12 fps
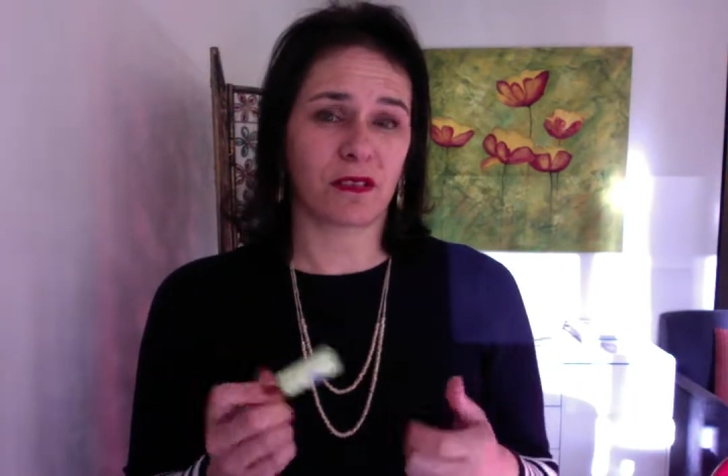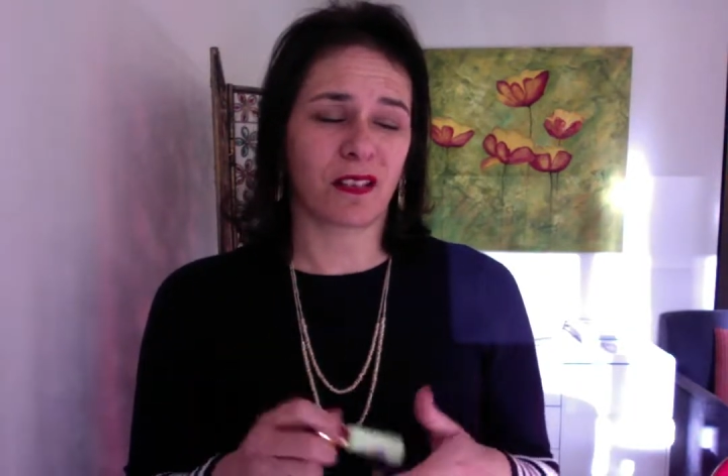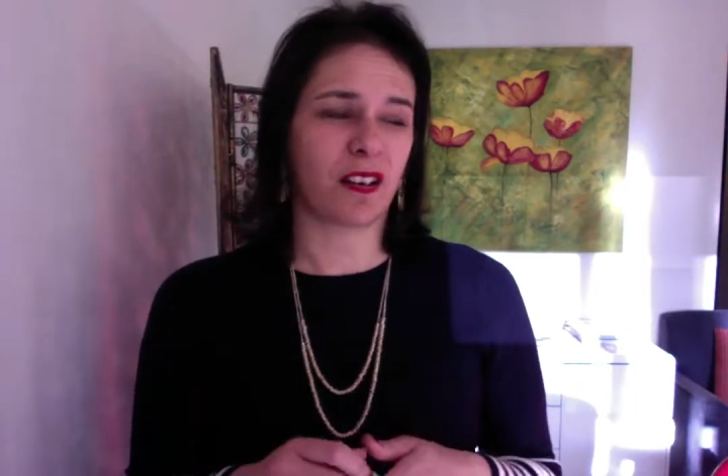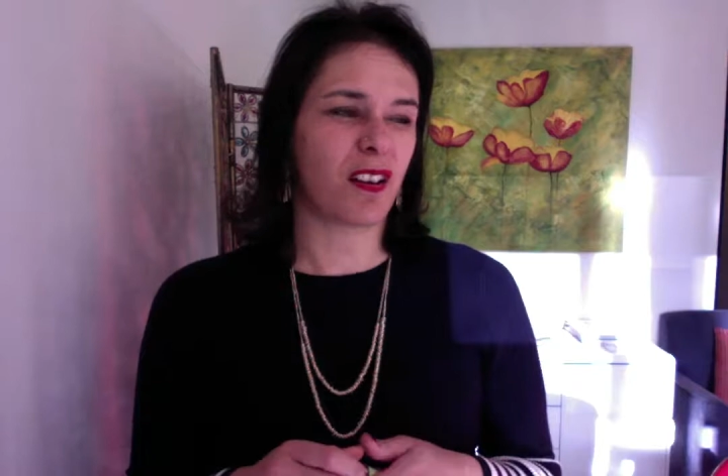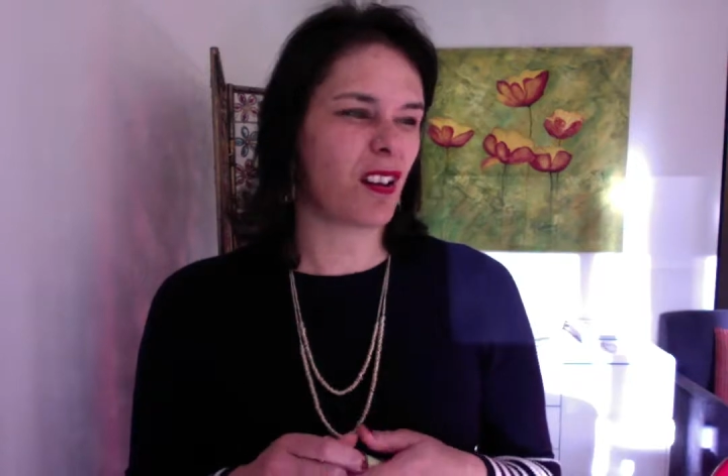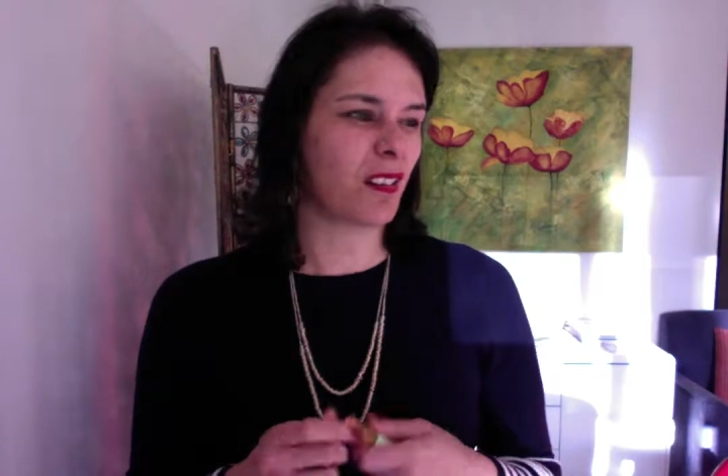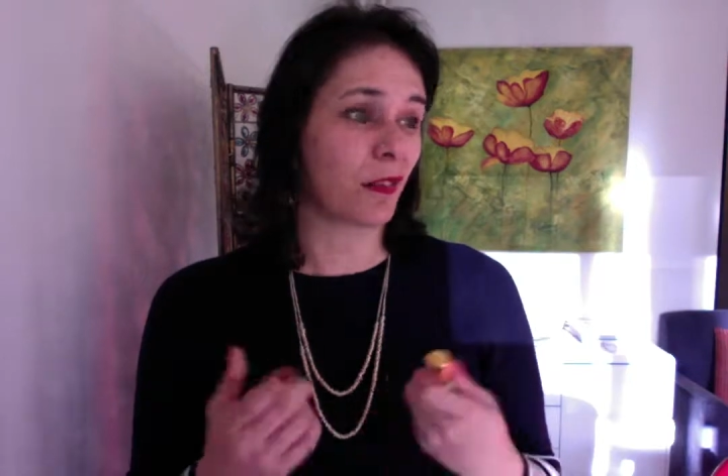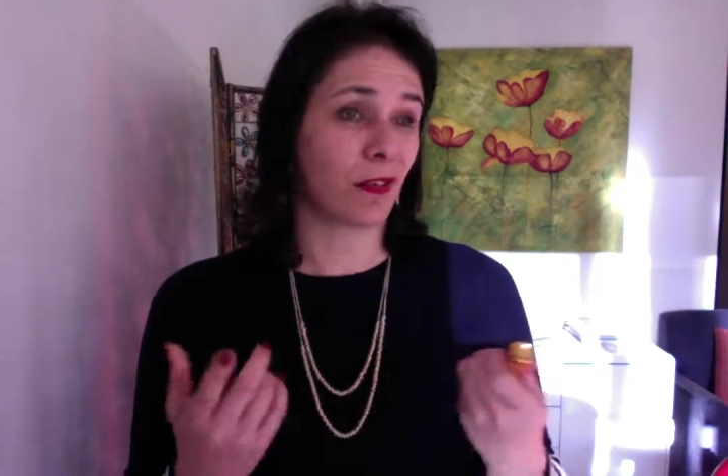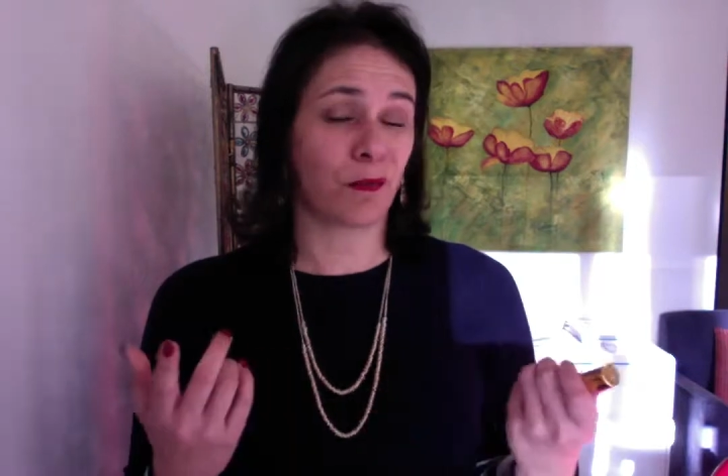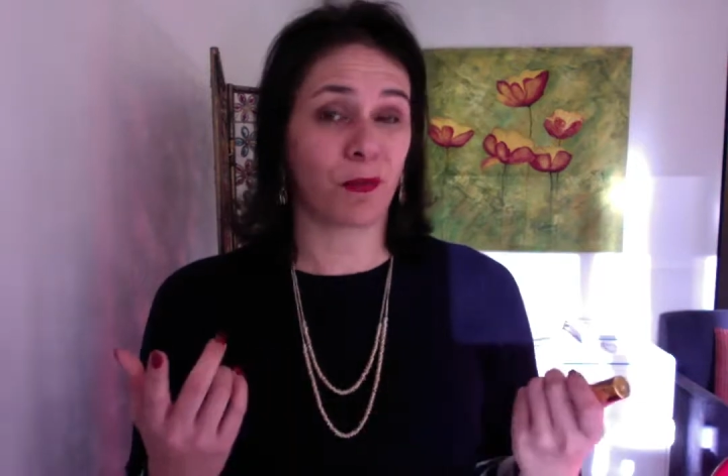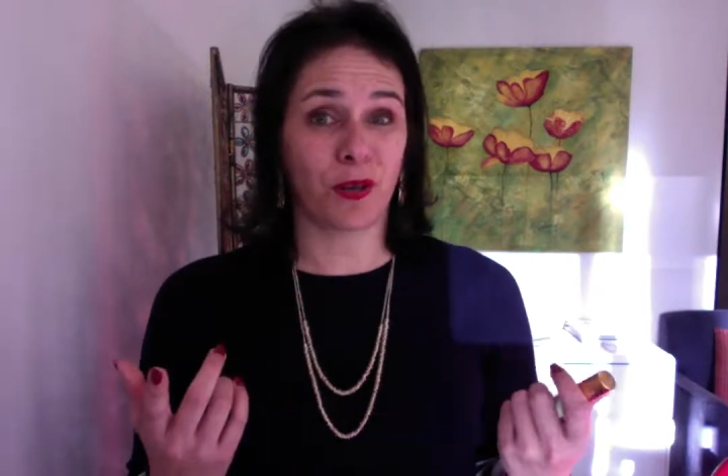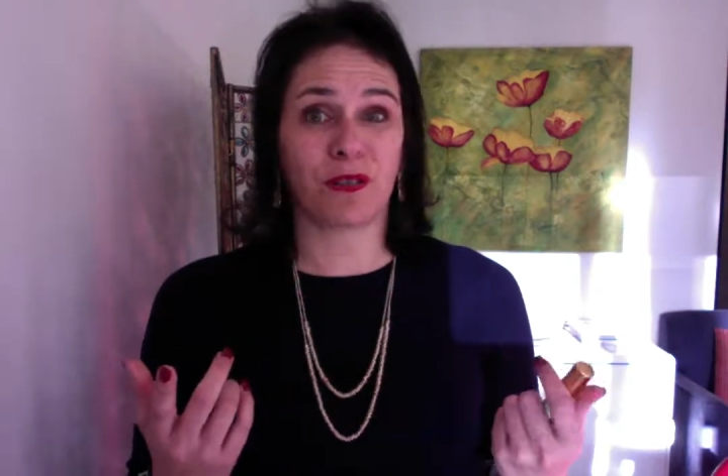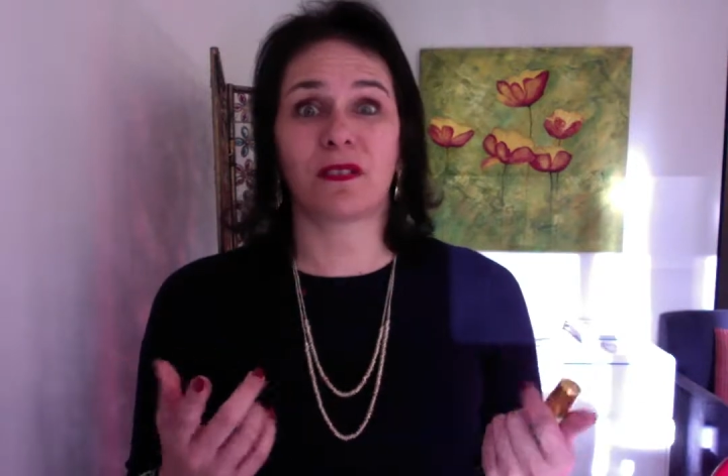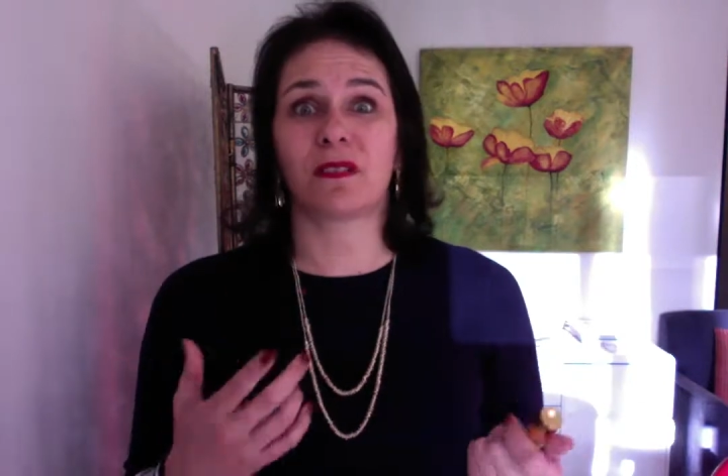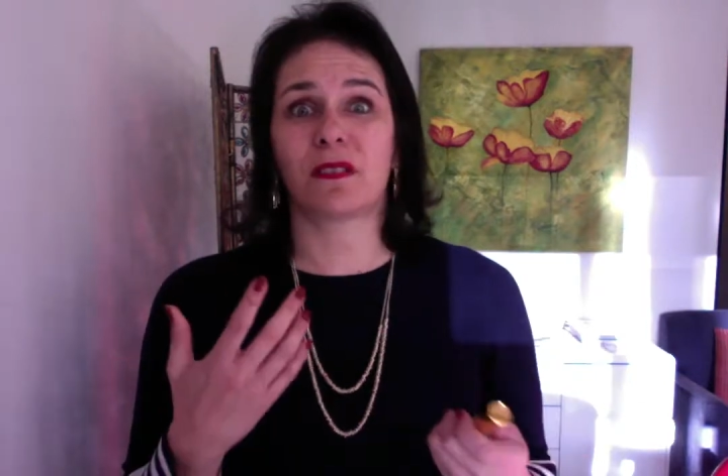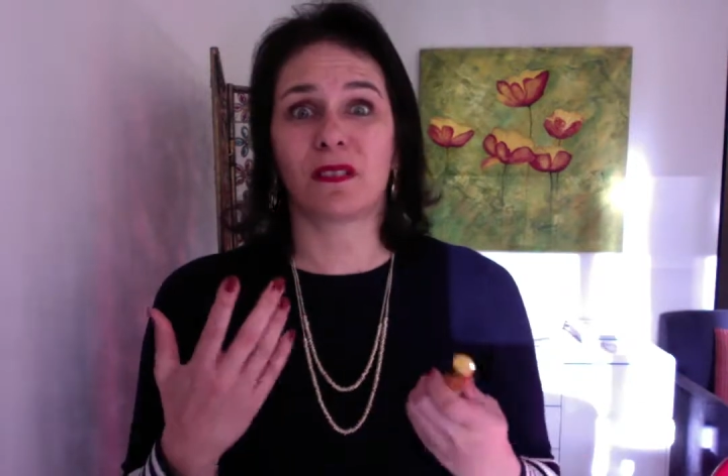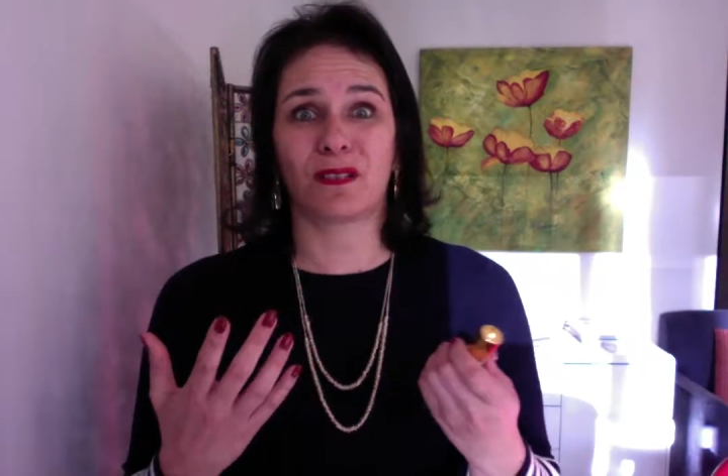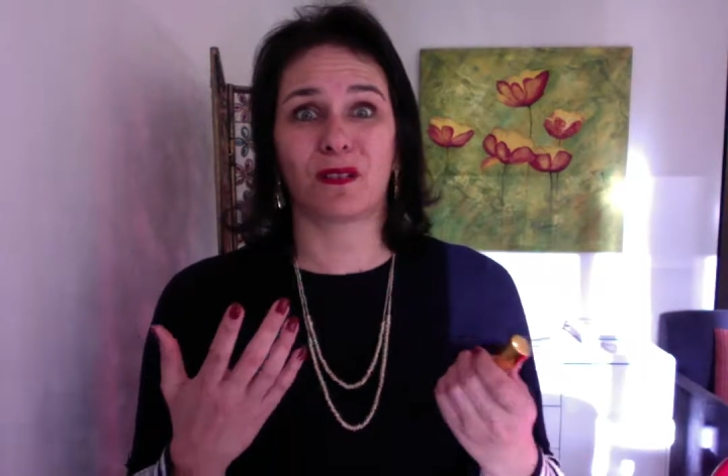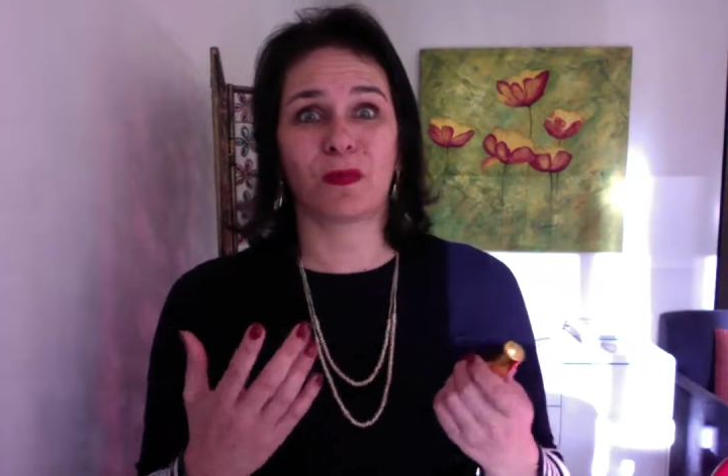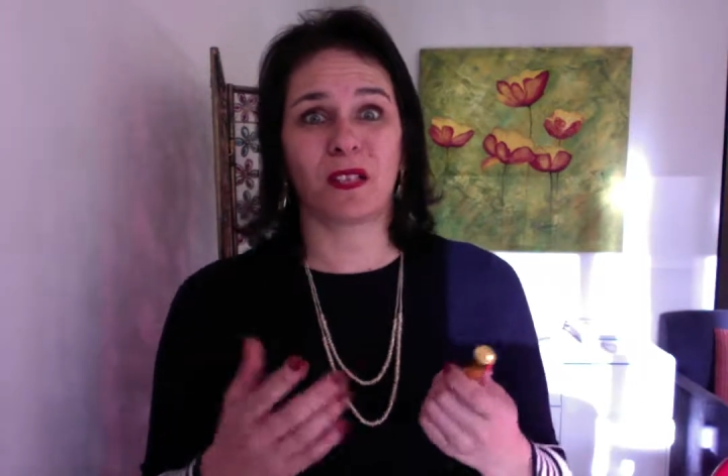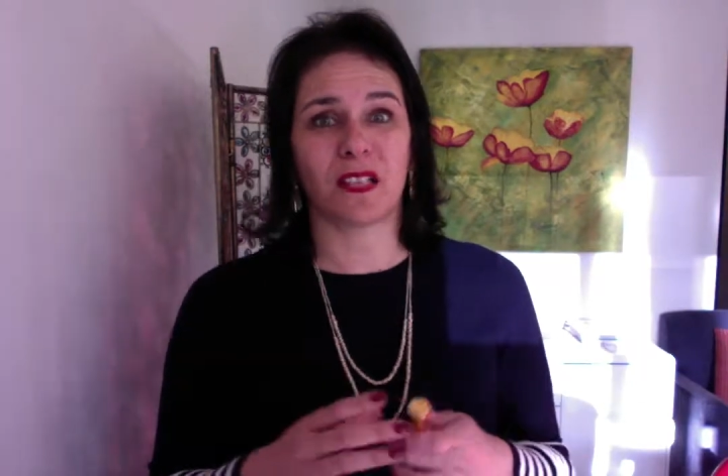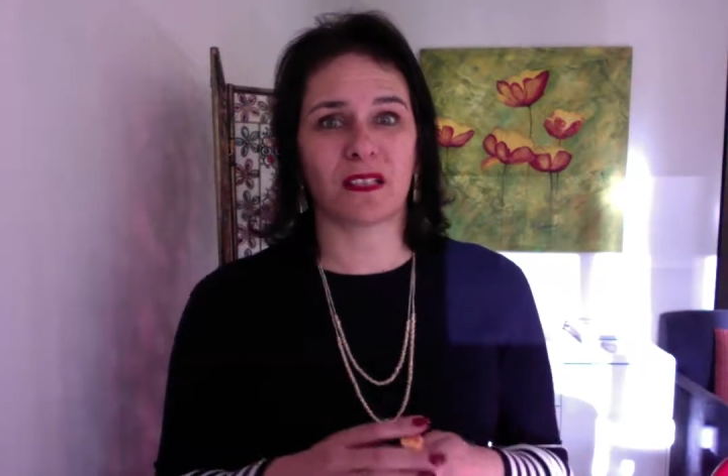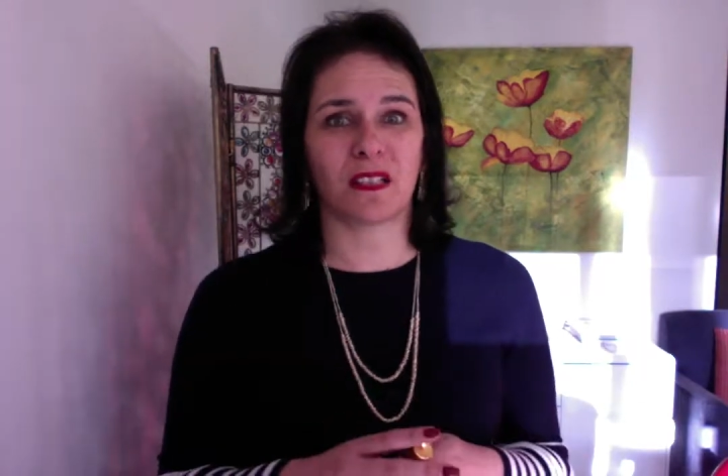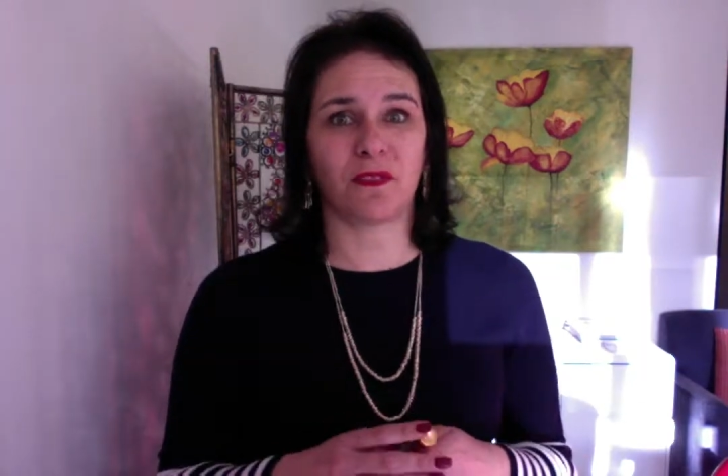And I know kind of postage is a little bit
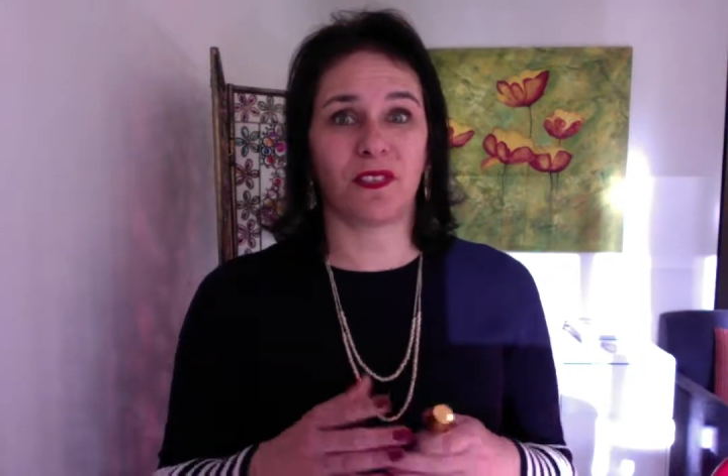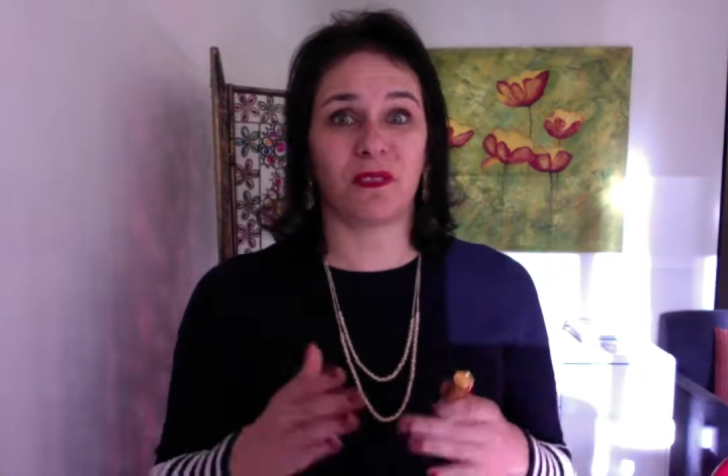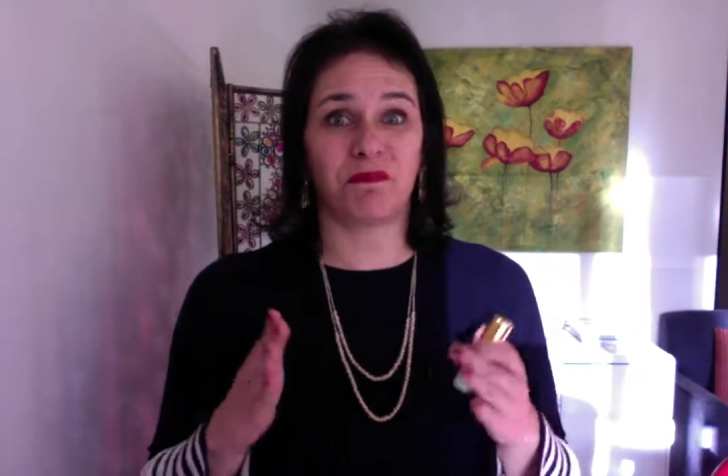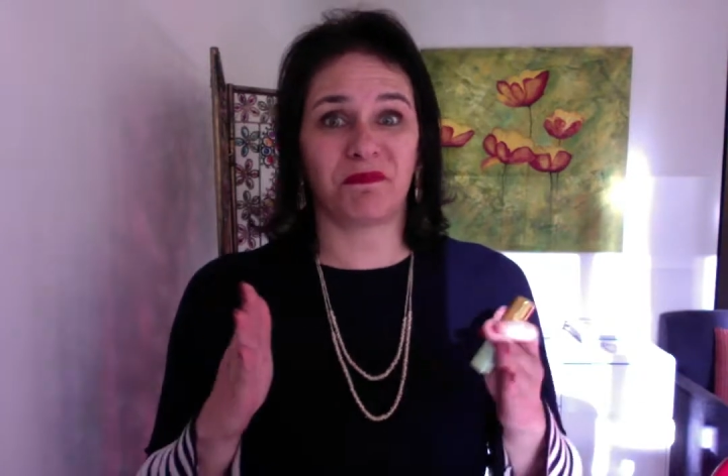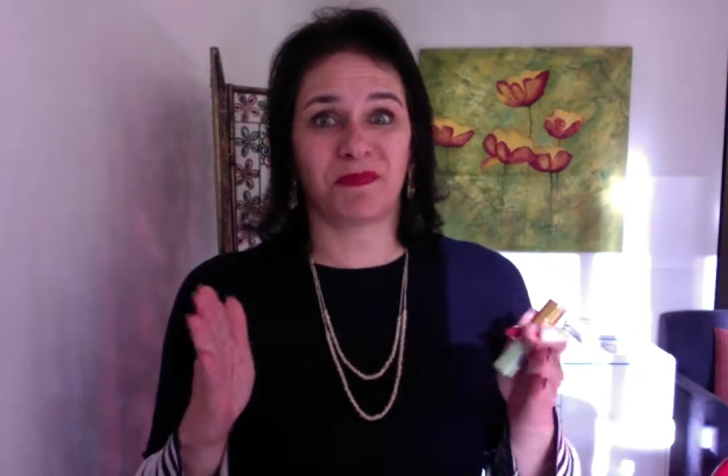exy if you're